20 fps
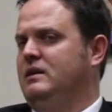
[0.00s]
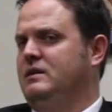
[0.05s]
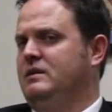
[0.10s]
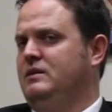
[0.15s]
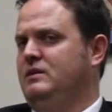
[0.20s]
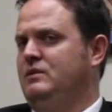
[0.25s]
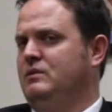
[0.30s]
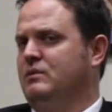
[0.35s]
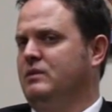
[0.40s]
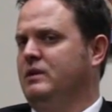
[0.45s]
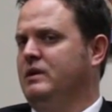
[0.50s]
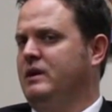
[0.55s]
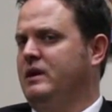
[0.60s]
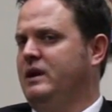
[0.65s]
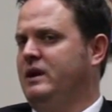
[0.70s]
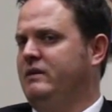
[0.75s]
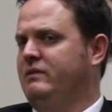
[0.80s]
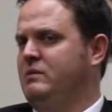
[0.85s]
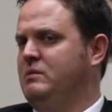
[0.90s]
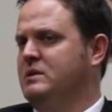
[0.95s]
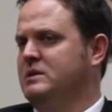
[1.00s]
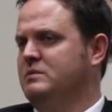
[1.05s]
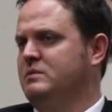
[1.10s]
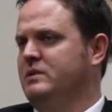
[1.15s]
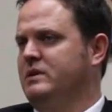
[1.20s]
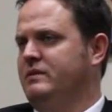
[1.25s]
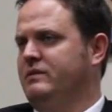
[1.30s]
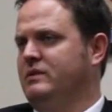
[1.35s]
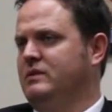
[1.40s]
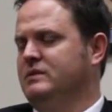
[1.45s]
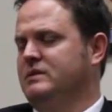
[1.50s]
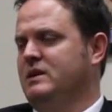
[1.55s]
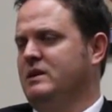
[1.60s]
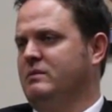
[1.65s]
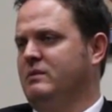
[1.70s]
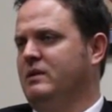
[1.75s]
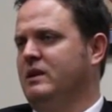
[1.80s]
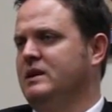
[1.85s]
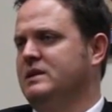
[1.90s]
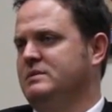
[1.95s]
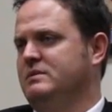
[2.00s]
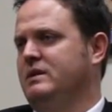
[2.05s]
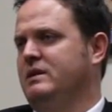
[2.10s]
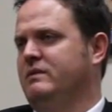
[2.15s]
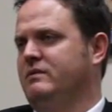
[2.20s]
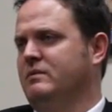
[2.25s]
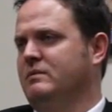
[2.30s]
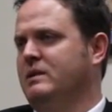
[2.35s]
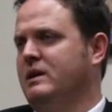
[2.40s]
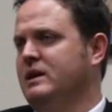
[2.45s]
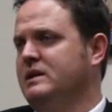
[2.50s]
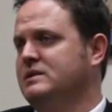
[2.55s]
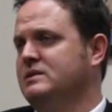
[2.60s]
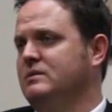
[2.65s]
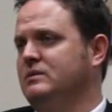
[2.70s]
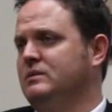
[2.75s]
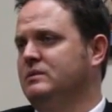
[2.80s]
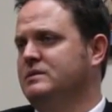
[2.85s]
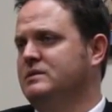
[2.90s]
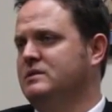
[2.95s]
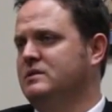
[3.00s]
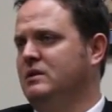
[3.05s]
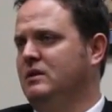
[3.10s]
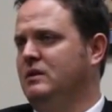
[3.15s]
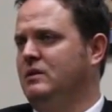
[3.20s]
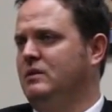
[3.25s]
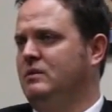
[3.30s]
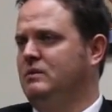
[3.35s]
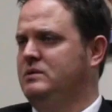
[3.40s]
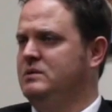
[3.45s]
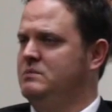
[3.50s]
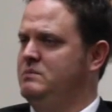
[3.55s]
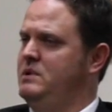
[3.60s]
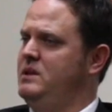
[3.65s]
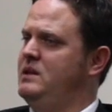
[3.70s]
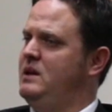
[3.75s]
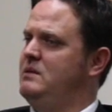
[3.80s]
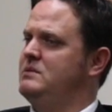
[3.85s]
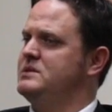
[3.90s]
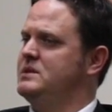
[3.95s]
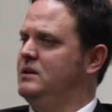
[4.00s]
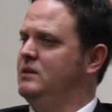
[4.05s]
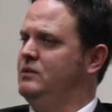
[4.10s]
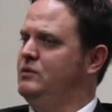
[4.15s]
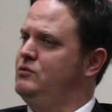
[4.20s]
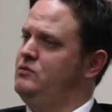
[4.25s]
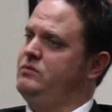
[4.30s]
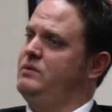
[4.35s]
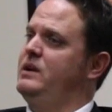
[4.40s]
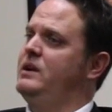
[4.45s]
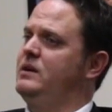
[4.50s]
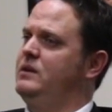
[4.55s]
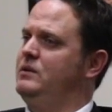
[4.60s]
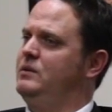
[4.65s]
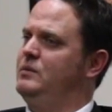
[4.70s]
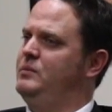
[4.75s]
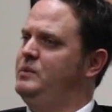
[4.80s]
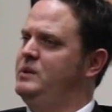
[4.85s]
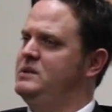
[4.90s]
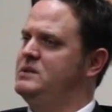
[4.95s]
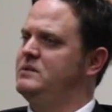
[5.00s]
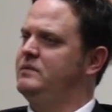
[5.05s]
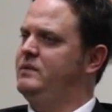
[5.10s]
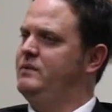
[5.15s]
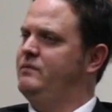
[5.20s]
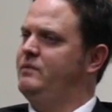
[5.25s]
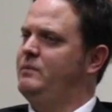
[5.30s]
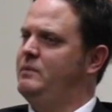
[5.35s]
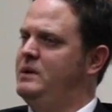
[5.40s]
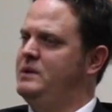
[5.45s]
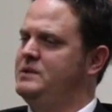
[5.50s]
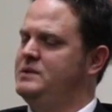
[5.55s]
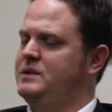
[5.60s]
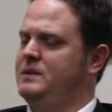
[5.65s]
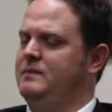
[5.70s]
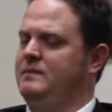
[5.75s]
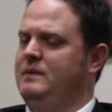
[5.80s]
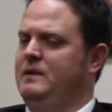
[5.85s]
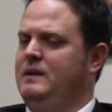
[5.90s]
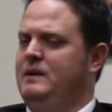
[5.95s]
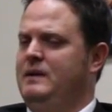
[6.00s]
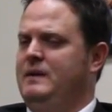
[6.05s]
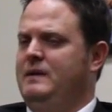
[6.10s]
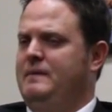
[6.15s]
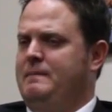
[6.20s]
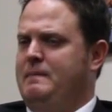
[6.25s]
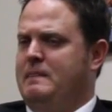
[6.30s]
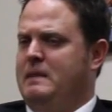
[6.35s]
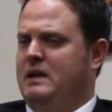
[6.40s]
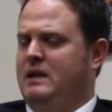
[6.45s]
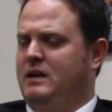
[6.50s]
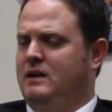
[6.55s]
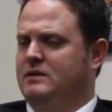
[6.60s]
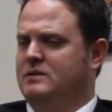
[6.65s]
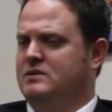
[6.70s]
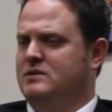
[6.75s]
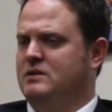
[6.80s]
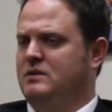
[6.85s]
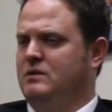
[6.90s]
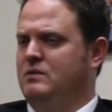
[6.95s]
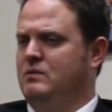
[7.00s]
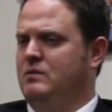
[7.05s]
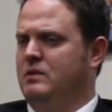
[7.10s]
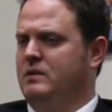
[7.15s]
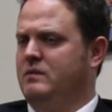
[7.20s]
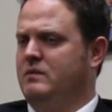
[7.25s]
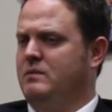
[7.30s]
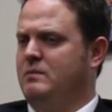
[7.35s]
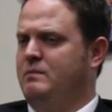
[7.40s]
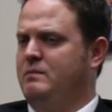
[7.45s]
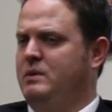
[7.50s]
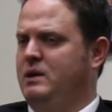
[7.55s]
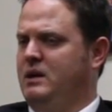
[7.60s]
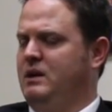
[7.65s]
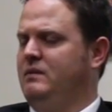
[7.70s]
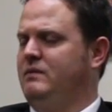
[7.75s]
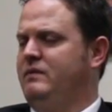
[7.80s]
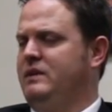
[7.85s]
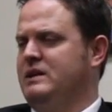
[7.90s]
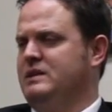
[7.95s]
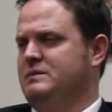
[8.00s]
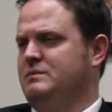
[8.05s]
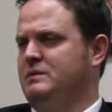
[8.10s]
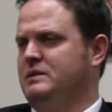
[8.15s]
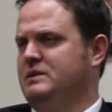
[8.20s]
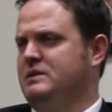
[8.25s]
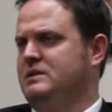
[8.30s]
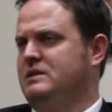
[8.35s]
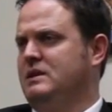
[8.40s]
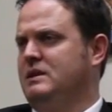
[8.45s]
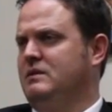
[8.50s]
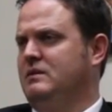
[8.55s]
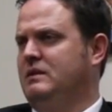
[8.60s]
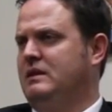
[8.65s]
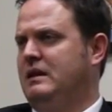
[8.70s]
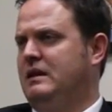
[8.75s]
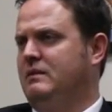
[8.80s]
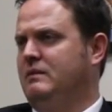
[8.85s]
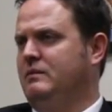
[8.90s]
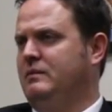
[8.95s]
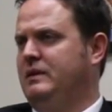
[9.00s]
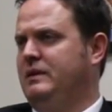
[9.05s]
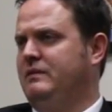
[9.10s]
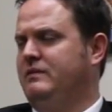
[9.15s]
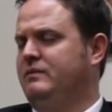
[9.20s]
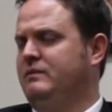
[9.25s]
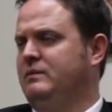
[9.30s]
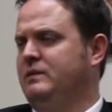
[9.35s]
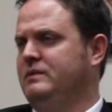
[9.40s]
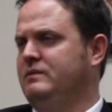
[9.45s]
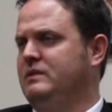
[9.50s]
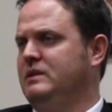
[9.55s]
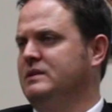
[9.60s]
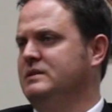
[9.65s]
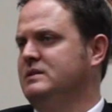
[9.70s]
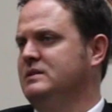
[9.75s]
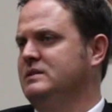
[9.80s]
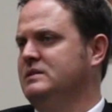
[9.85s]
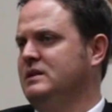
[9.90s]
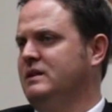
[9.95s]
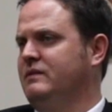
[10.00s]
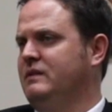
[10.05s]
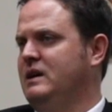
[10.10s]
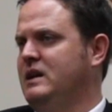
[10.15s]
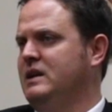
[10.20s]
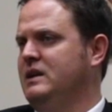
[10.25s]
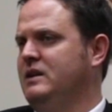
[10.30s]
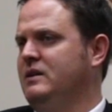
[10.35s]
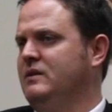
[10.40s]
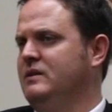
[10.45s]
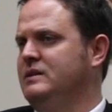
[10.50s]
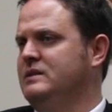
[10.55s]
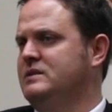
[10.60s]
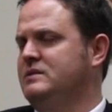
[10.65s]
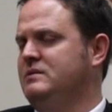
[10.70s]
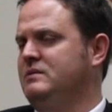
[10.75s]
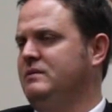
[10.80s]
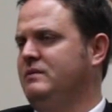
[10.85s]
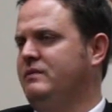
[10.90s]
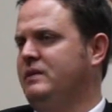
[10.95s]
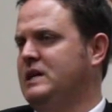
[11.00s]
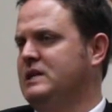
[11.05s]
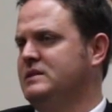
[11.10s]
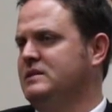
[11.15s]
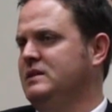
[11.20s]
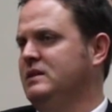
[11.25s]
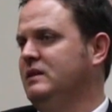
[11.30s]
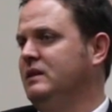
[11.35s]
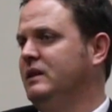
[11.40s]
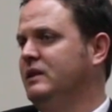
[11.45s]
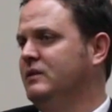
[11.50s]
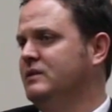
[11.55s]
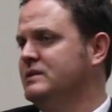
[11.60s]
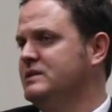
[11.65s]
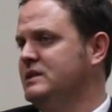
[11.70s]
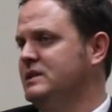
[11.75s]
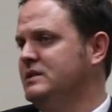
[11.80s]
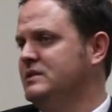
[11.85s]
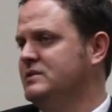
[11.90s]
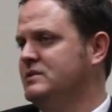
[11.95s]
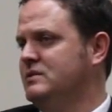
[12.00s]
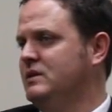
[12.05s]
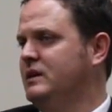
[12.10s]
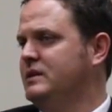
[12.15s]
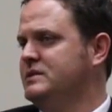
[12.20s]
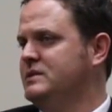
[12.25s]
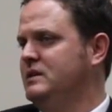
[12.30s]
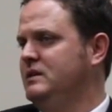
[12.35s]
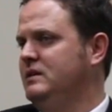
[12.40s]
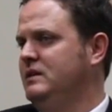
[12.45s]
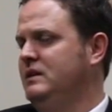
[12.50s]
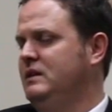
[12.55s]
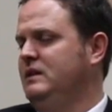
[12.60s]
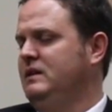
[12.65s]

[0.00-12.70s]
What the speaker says: you're going to have a much more difficult time graduating from high school. So to me, that was a critical piece of information. And so one of the big investments that we've done since I've gotten here is to invest in literacy instruction